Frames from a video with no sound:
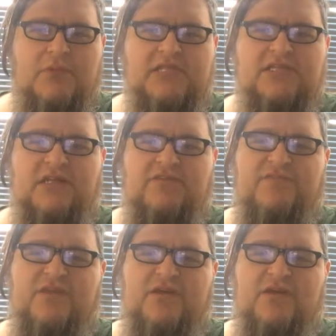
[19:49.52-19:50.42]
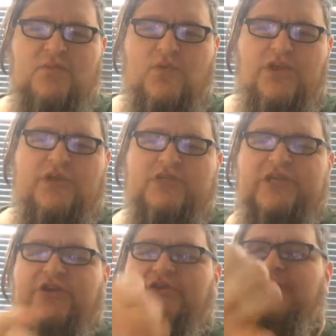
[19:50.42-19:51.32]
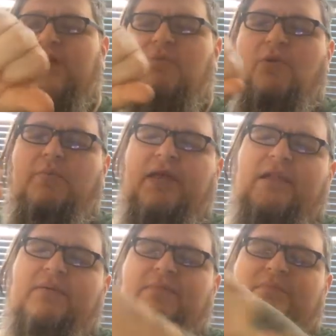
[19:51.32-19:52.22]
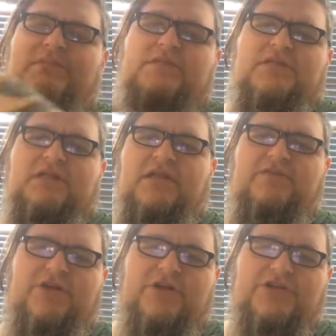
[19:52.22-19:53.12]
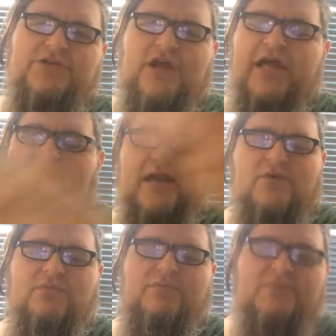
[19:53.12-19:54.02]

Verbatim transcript: but it's enough to when you're using your their momentum to deliver your strike. I don't.